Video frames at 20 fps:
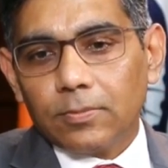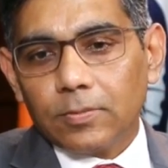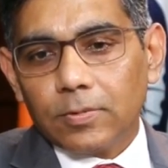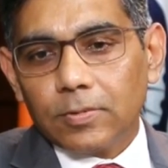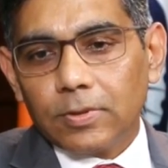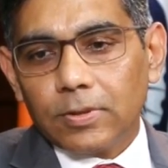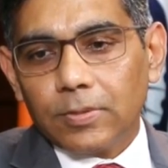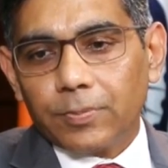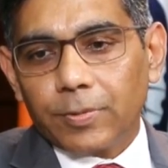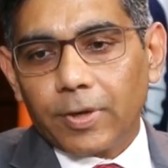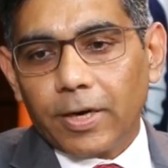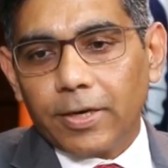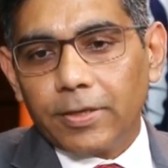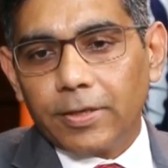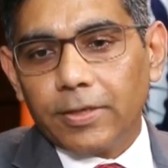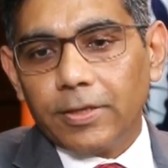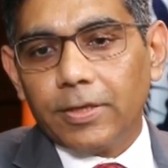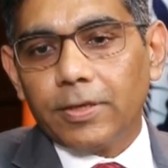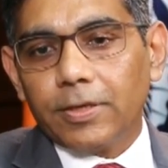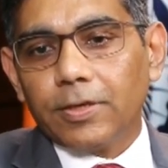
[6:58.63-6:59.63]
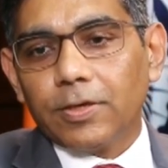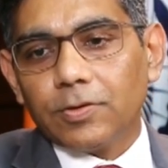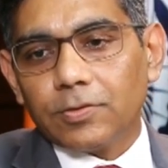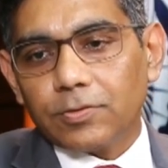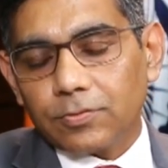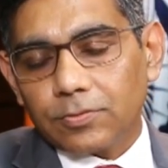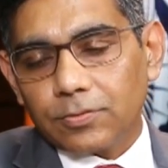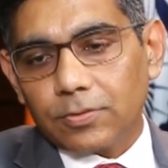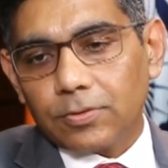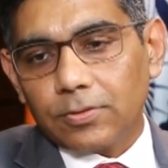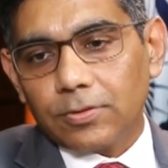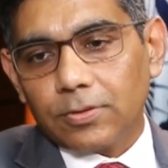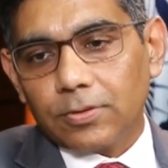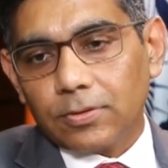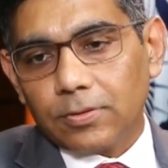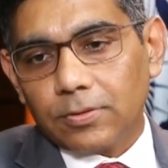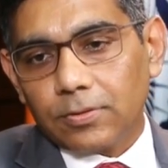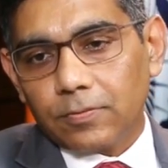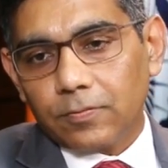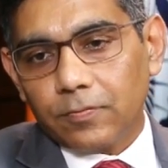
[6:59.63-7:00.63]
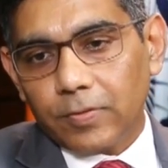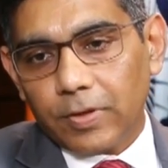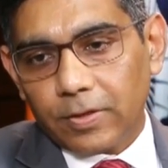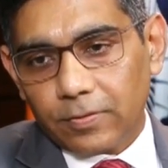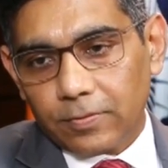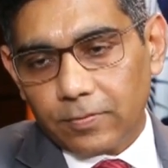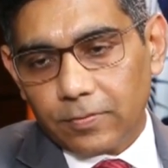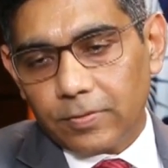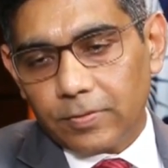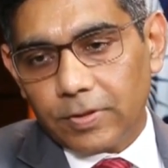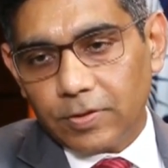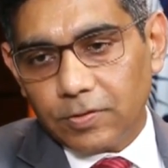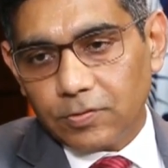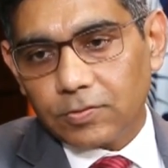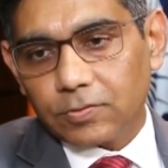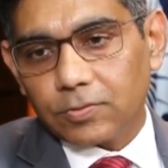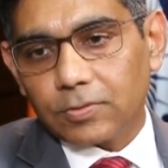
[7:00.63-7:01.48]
the priority areas where there is